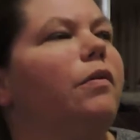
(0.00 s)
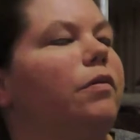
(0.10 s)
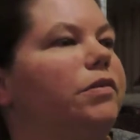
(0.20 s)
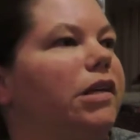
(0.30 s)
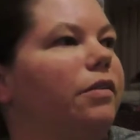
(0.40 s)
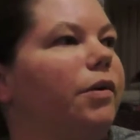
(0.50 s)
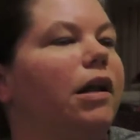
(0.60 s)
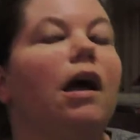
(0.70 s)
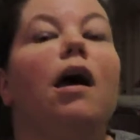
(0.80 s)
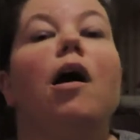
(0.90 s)
what was the other
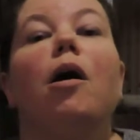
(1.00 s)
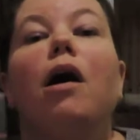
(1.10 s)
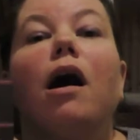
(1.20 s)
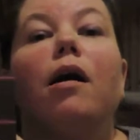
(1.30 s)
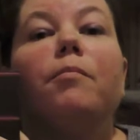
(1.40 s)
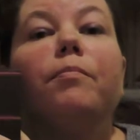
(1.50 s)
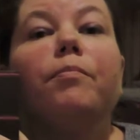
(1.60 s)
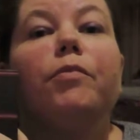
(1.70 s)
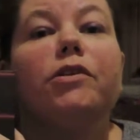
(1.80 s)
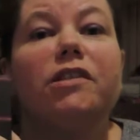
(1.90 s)
one?
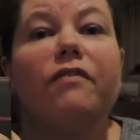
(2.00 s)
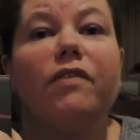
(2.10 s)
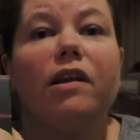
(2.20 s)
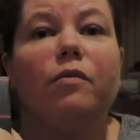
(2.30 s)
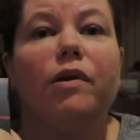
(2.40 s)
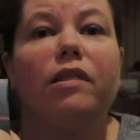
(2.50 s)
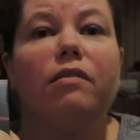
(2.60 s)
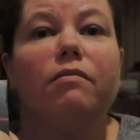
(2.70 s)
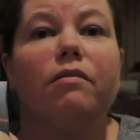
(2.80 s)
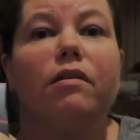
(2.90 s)
Persephone with